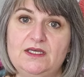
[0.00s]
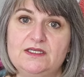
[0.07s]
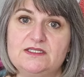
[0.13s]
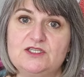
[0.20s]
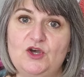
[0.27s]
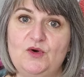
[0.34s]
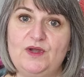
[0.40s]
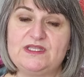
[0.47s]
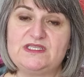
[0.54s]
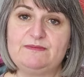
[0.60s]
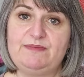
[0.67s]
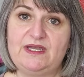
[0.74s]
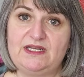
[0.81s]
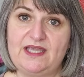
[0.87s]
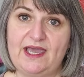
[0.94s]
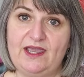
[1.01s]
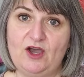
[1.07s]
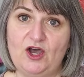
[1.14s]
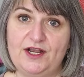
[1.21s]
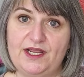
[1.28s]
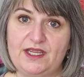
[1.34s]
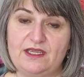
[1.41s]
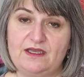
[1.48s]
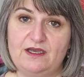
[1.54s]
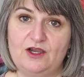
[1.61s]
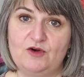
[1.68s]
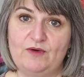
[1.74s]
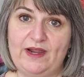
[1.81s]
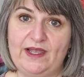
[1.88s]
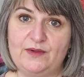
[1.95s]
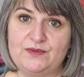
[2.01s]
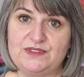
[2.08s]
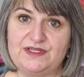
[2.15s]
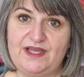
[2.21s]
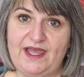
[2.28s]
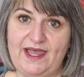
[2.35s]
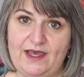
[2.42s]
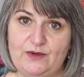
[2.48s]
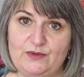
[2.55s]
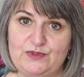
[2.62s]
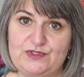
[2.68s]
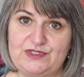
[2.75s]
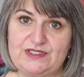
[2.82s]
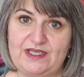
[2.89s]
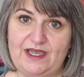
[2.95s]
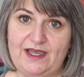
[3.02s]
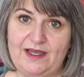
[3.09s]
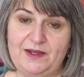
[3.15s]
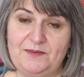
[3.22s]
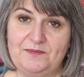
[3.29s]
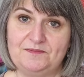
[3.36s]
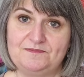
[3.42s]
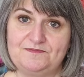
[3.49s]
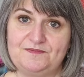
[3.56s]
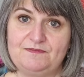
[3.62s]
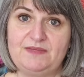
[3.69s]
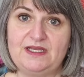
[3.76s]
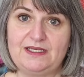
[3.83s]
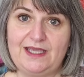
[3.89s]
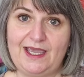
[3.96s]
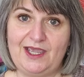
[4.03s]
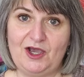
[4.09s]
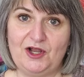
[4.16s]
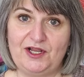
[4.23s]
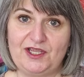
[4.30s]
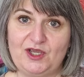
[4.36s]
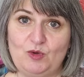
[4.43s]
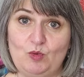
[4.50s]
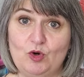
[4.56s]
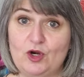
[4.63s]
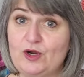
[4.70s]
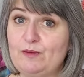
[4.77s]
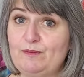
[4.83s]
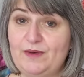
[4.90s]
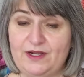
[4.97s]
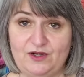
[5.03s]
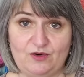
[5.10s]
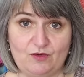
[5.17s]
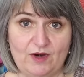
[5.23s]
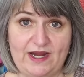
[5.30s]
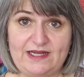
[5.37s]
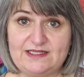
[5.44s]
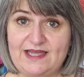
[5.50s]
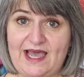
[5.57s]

So it's a bit chaotic around the house, um, bit chaotic at work, but great.